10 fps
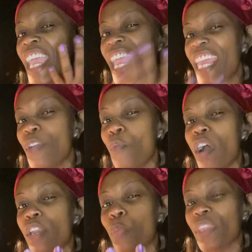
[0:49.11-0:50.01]

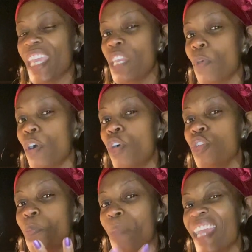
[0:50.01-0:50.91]
anyone or with anyone who
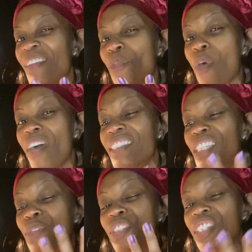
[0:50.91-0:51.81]
you might want
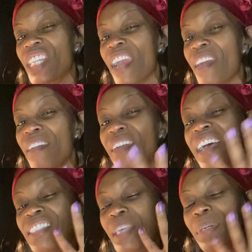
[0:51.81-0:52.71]
to share
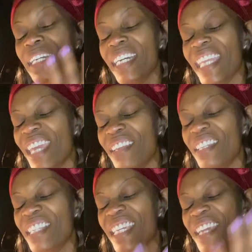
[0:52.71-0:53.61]
some good
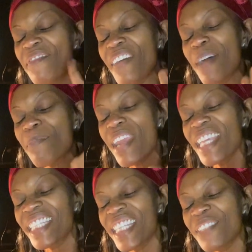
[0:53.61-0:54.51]
energy and
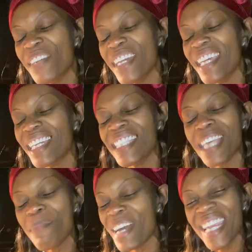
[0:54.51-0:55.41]
vibrations with, because
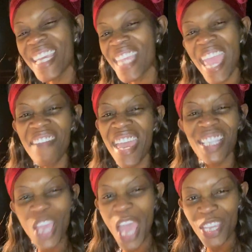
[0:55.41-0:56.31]
I'm gonna give
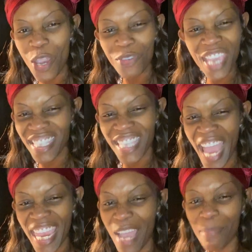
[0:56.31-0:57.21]
it to you. Yes,
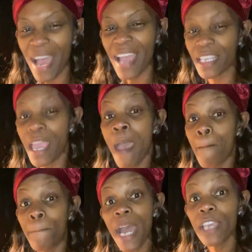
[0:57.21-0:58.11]
I am, guys.
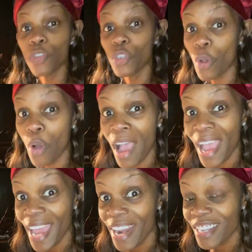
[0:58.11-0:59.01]
But you know how
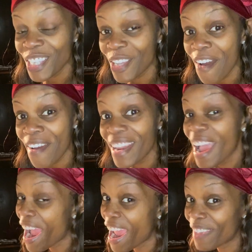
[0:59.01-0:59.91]
I gotta start.
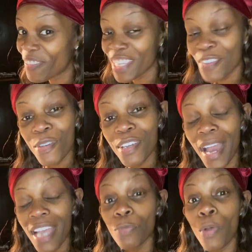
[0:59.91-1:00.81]
I have to give you
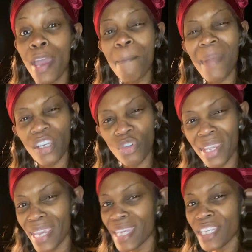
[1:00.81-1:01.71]
guys what? My
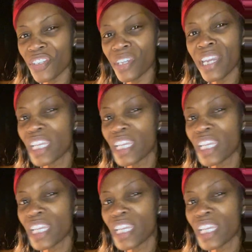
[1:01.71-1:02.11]
great energy, honey,